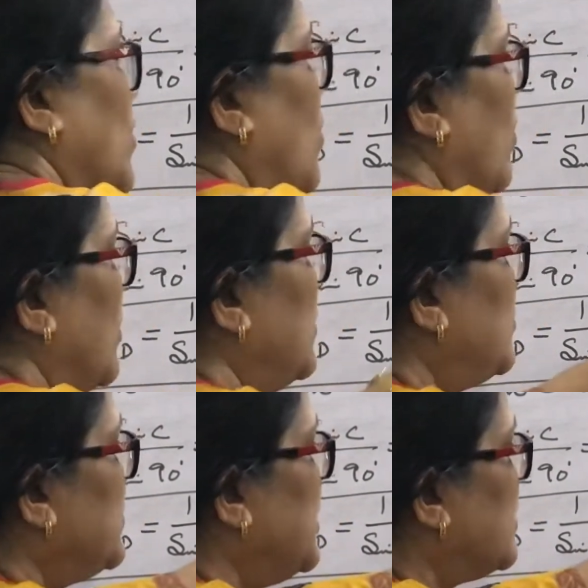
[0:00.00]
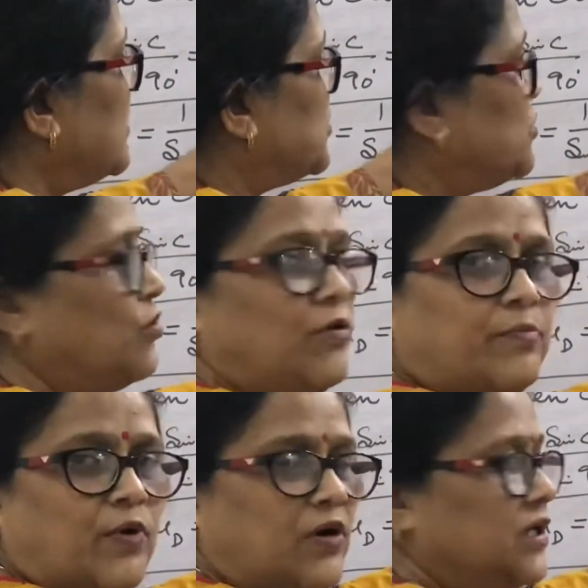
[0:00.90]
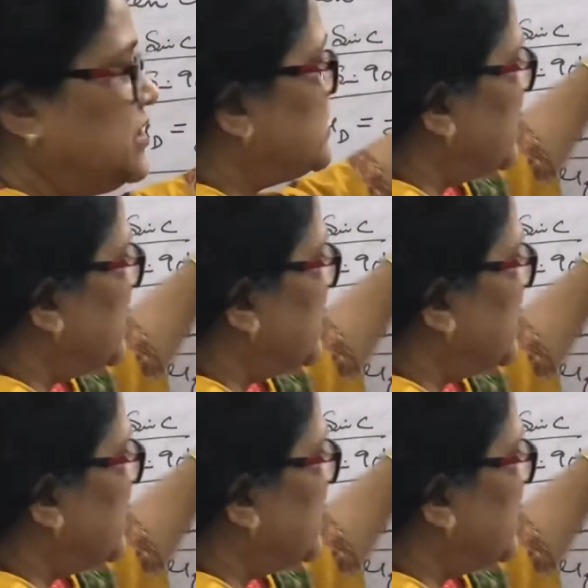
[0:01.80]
Although there is no polish, it